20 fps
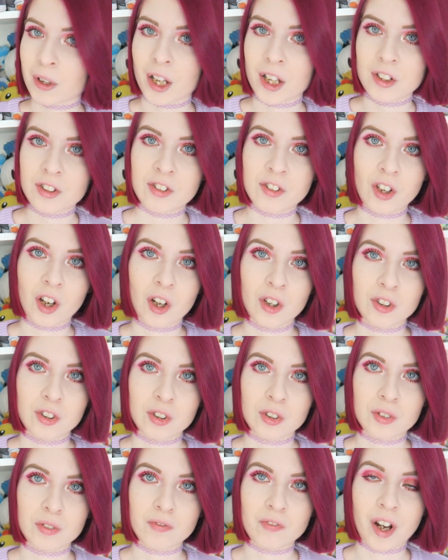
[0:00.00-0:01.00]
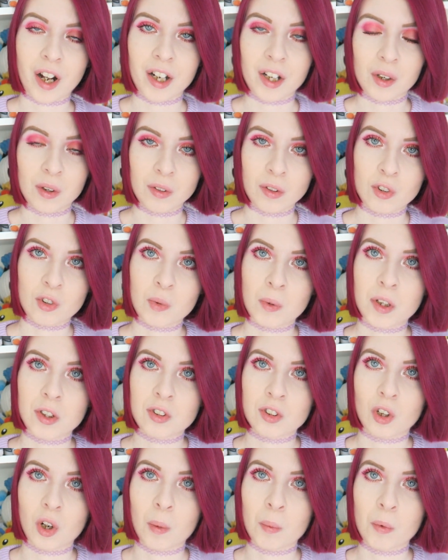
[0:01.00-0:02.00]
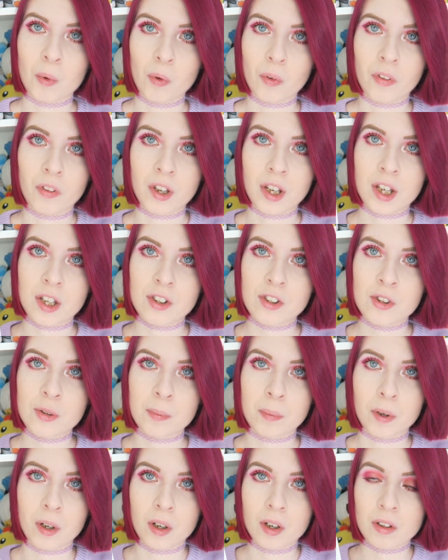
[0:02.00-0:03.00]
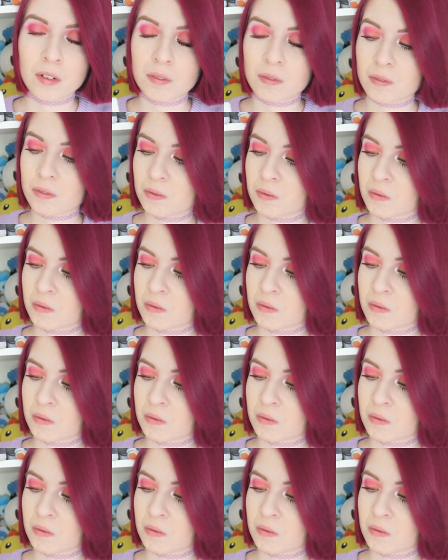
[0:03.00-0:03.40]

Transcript: played Stardew Valley on the Switch a lot more than this, but